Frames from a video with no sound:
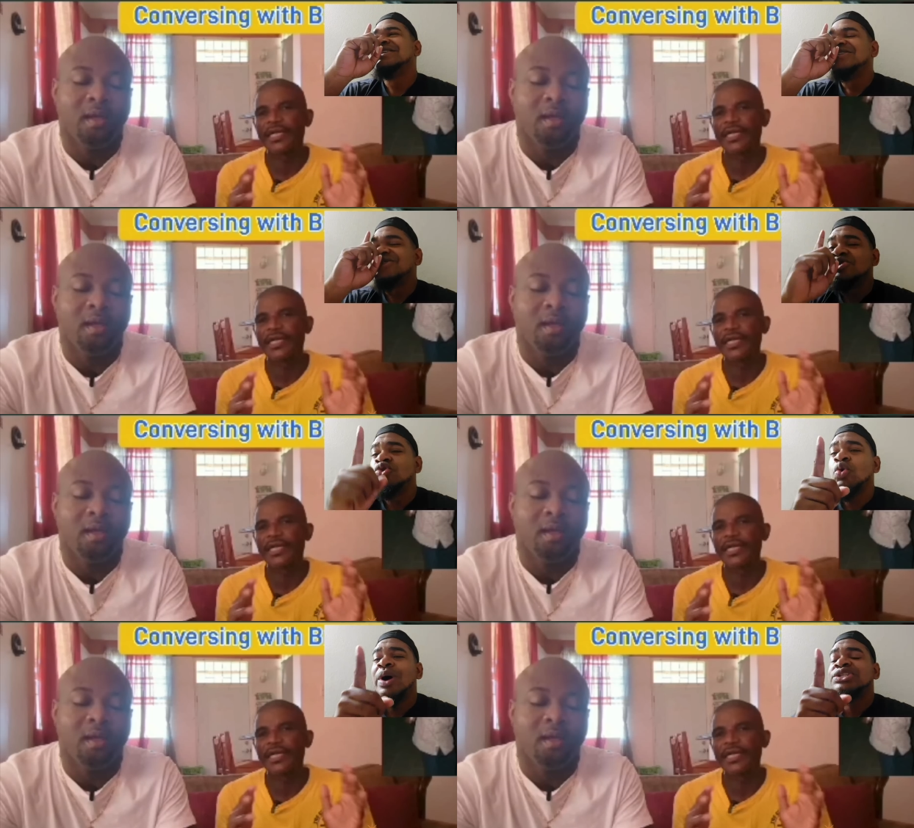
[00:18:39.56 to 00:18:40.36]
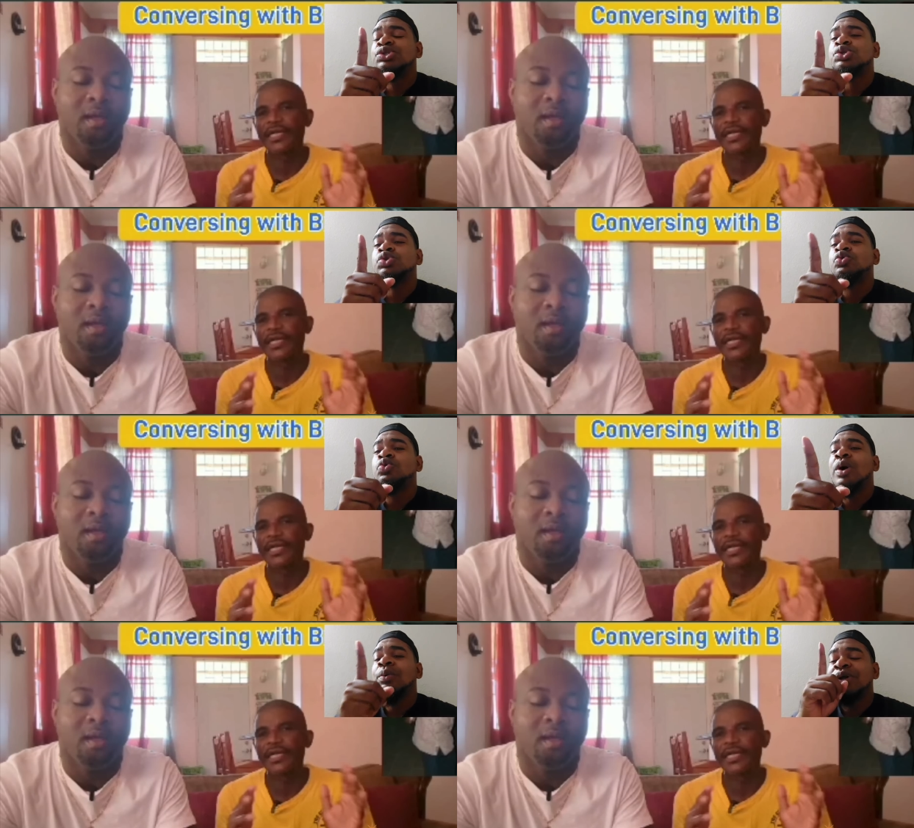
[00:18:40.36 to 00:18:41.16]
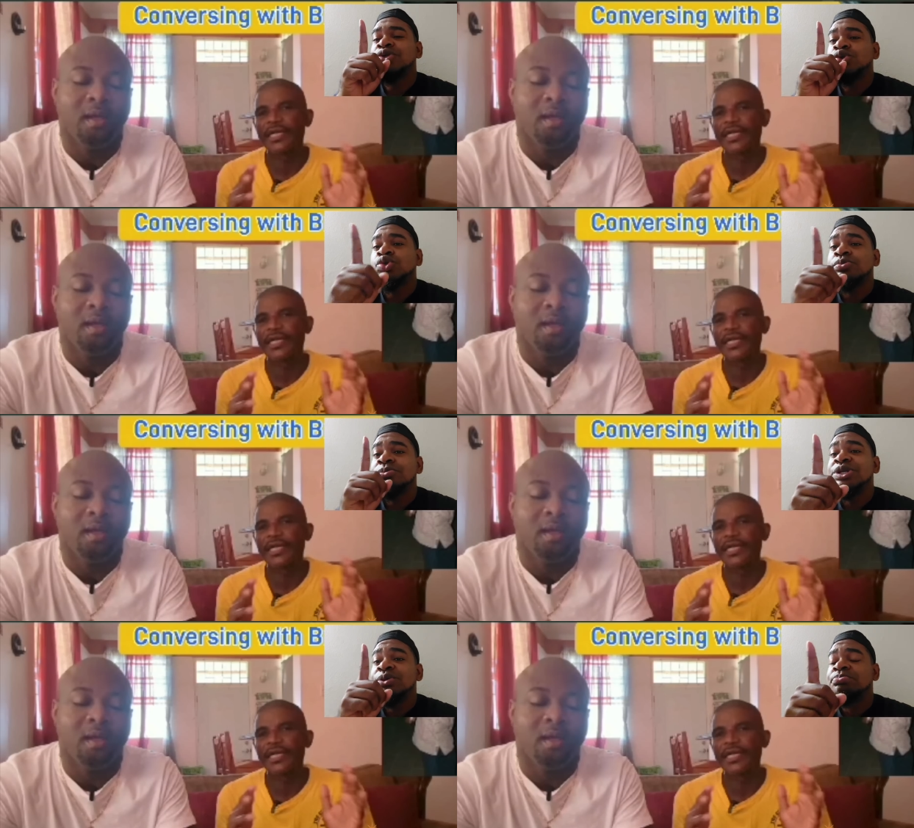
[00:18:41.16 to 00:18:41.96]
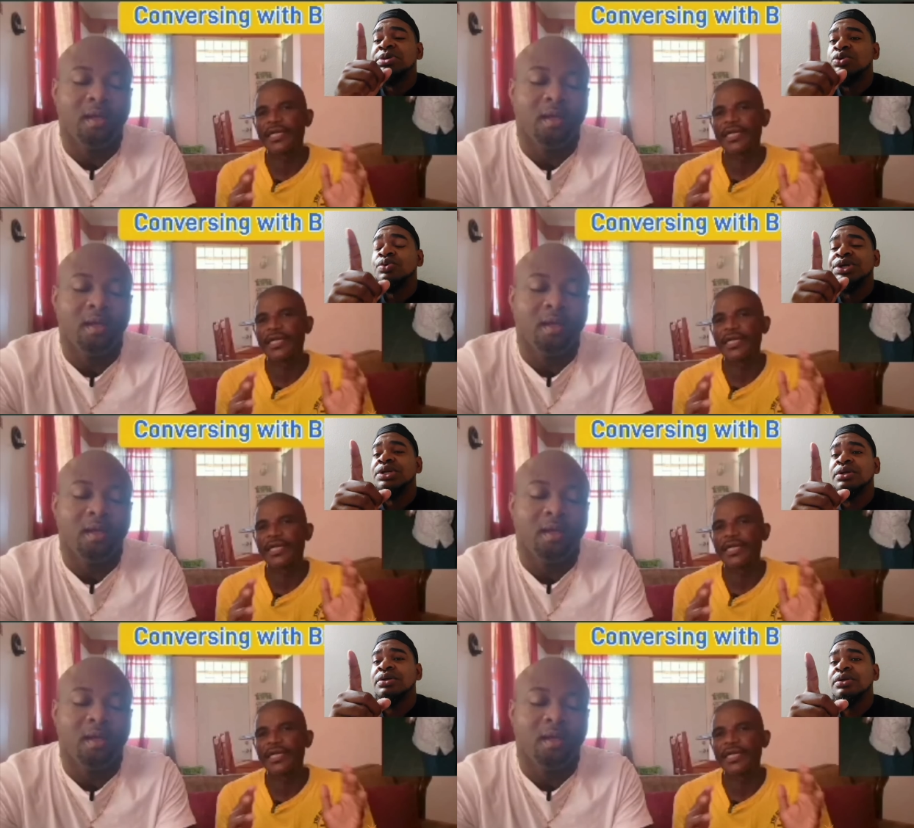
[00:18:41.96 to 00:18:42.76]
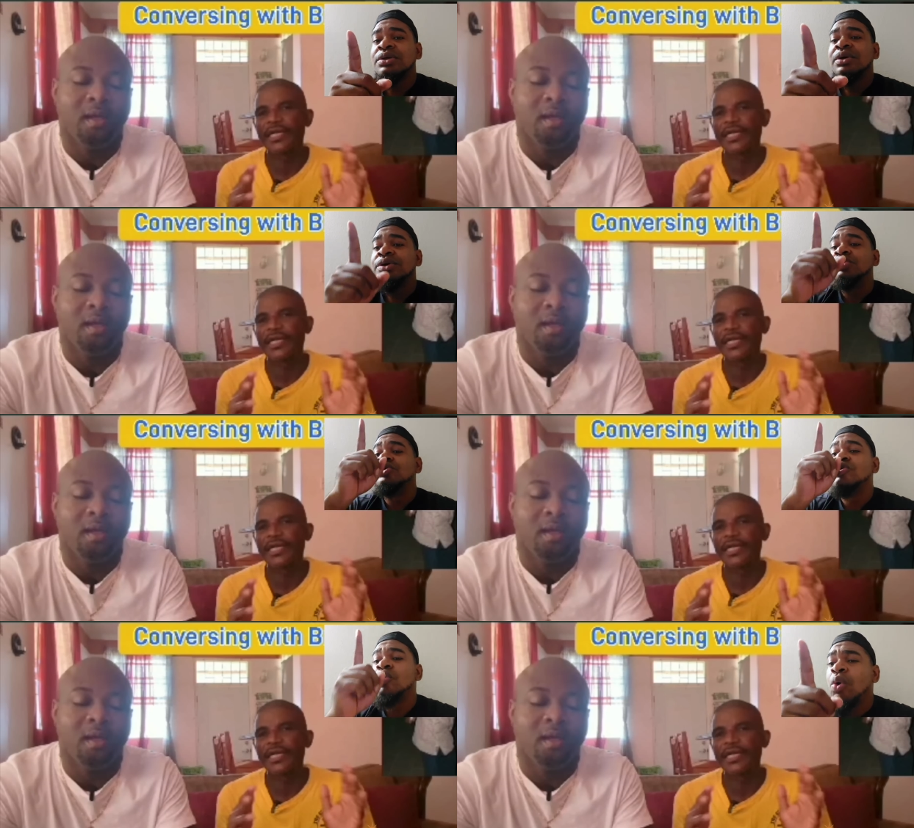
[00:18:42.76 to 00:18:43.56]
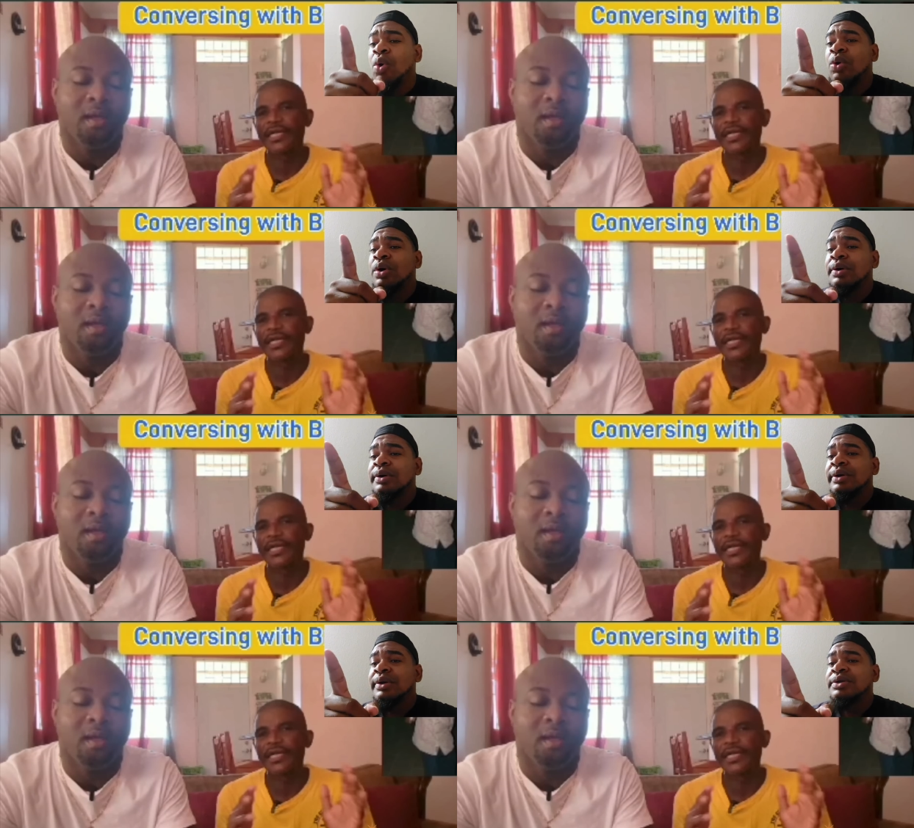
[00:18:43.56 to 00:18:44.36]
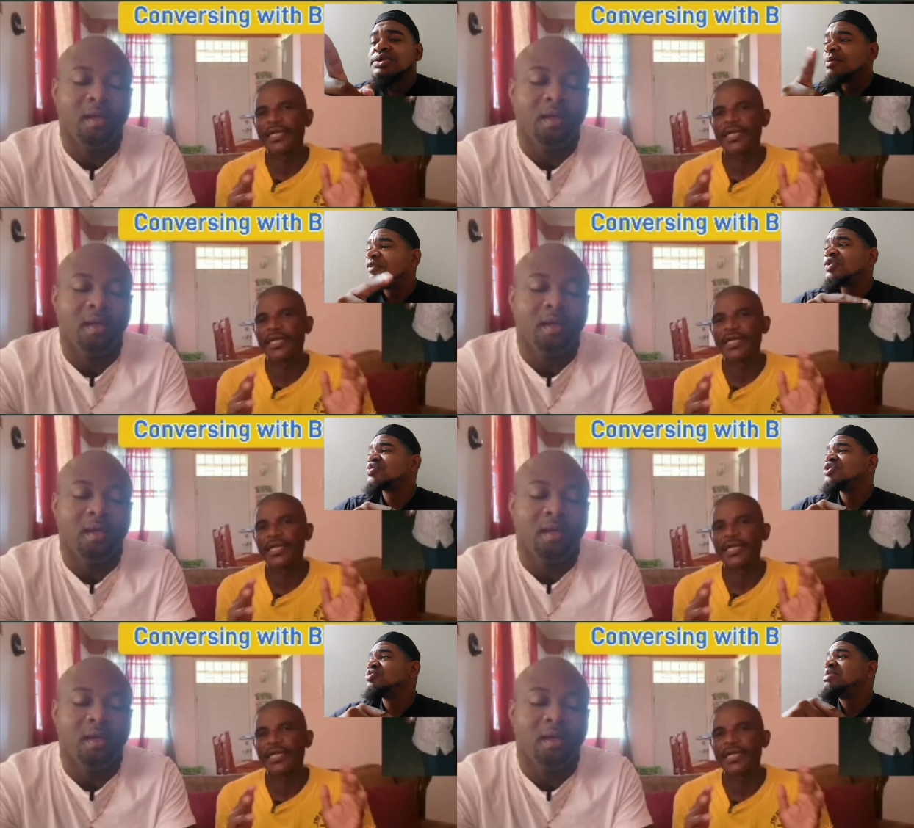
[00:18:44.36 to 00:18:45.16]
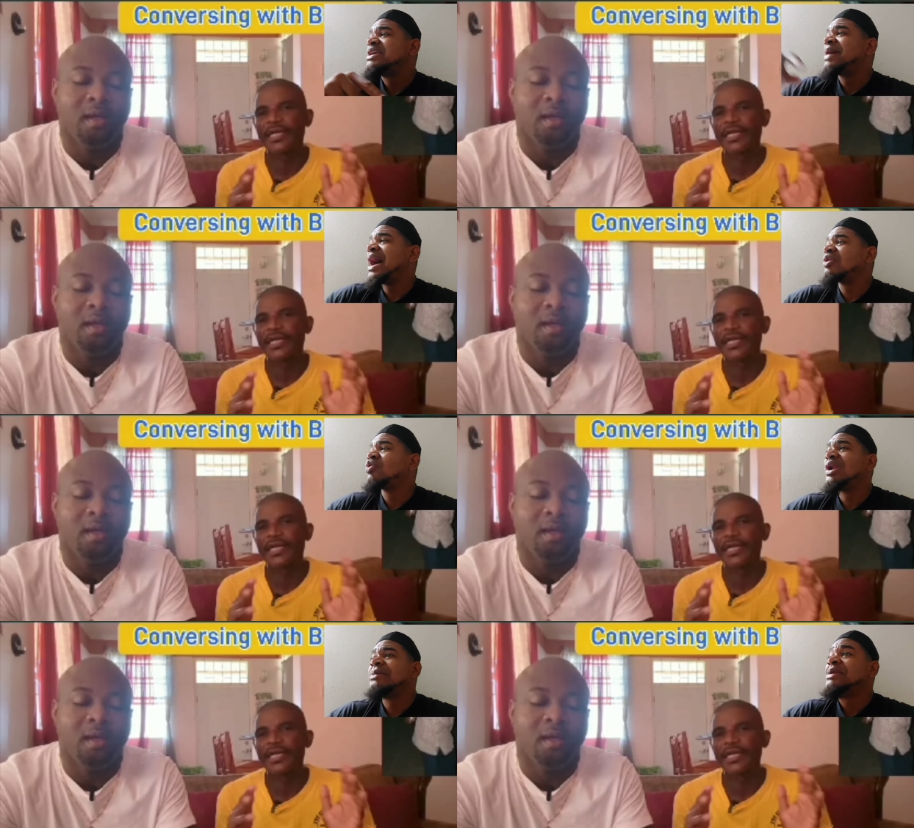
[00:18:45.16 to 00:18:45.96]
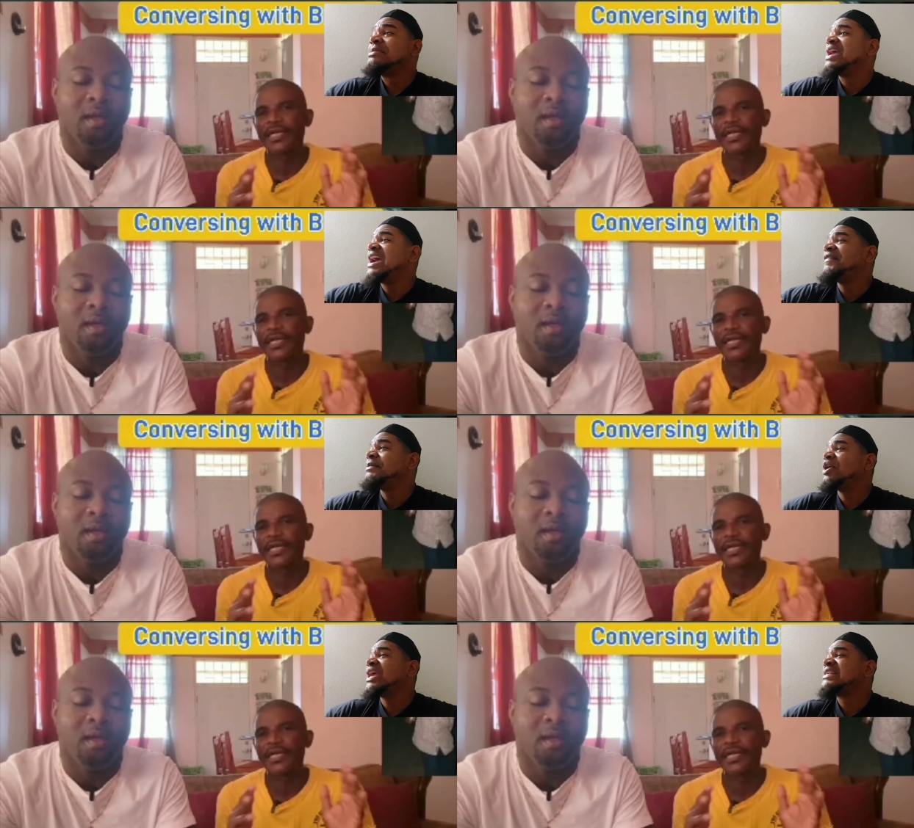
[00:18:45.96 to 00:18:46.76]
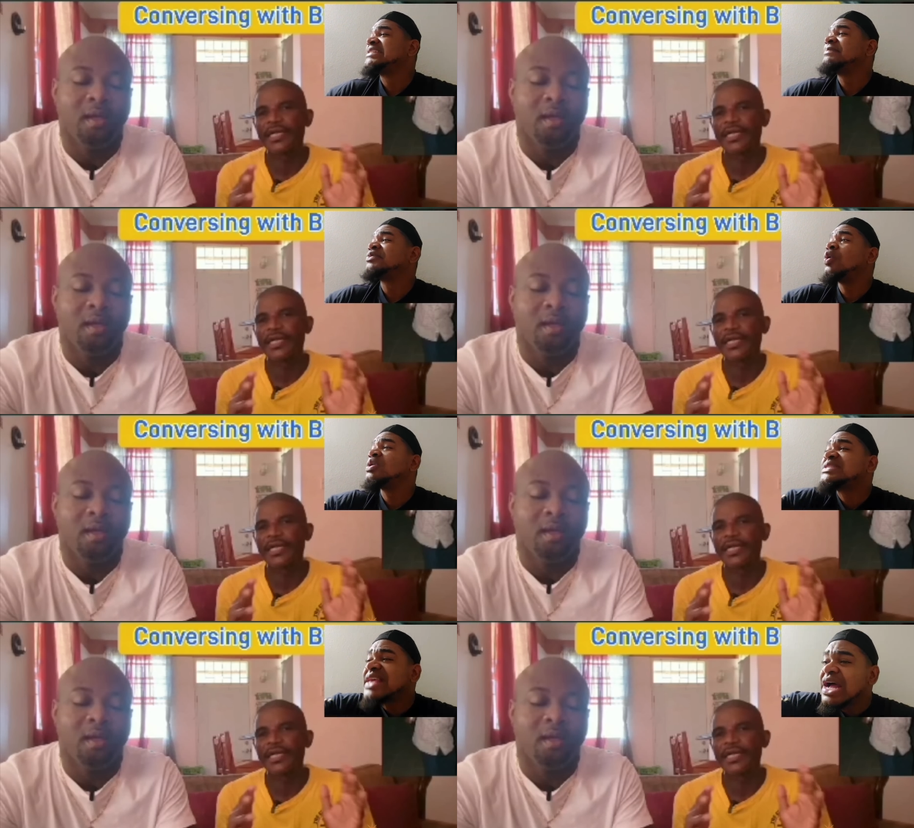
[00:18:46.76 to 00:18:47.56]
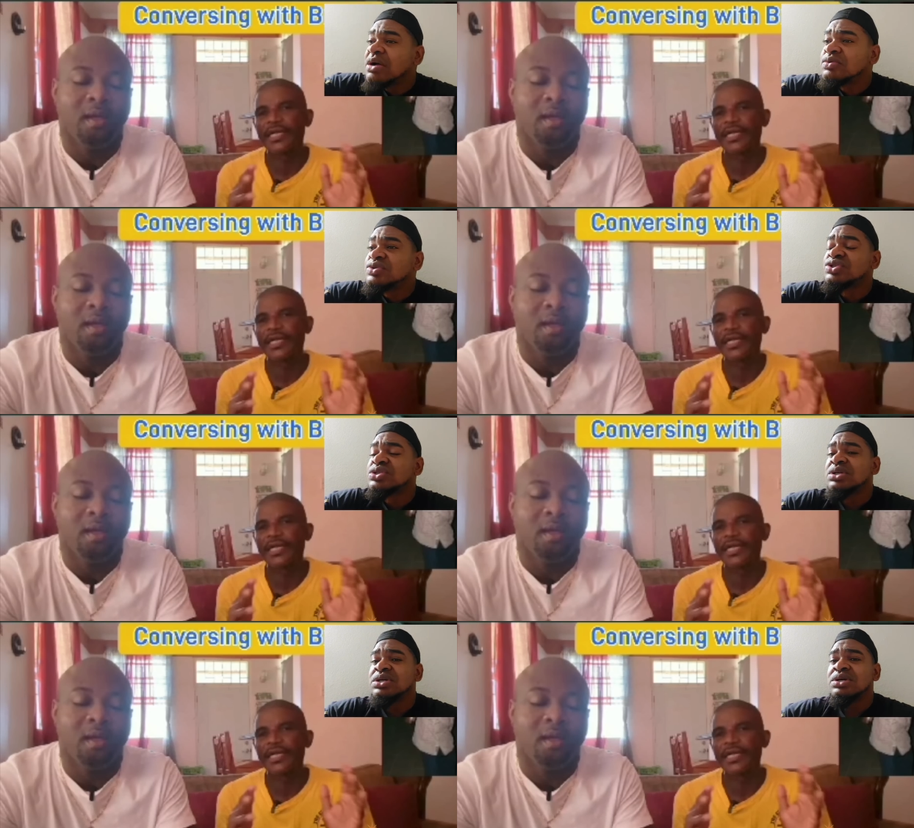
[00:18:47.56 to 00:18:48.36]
Speaker 1: to know what you should do and what you shouldn't be doing. You know some of us want to blame alcohol and blame everybody except ourselves.